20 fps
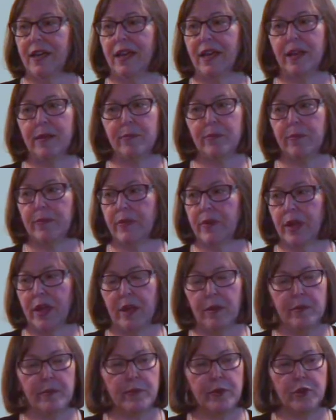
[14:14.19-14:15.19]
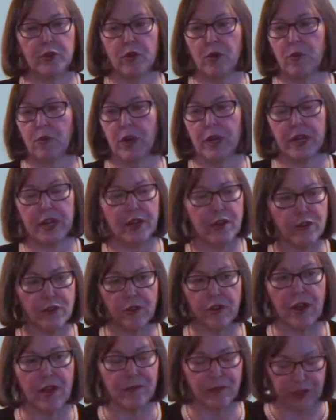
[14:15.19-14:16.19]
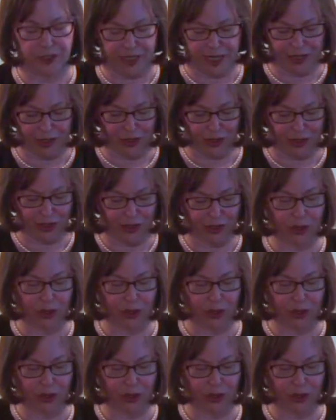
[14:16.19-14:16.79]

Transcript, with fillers: And, and you don't want to hear their conversation.